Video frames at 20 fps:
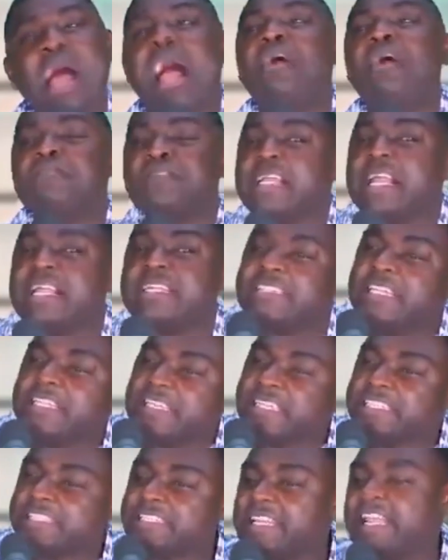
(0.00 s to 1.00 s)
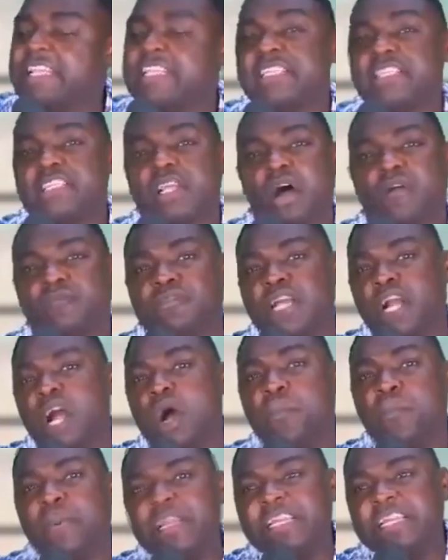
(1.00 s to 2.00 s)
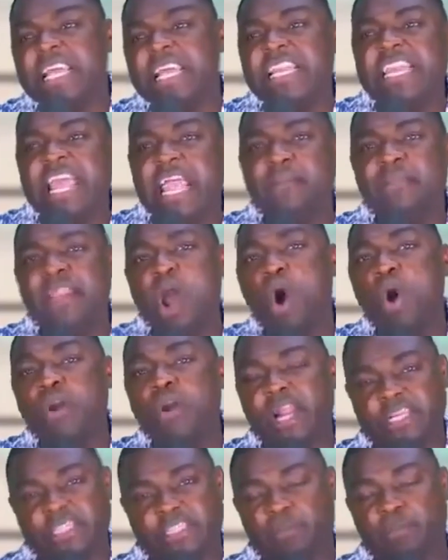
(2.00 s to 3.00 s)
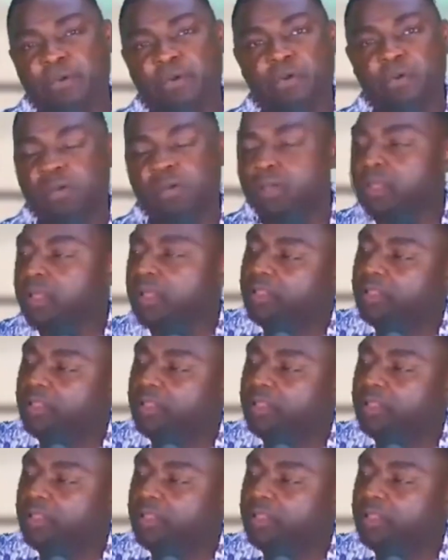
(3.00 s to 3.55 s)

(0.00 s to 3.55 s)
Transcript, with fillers: after they did the changes of the company, they named the ownership no,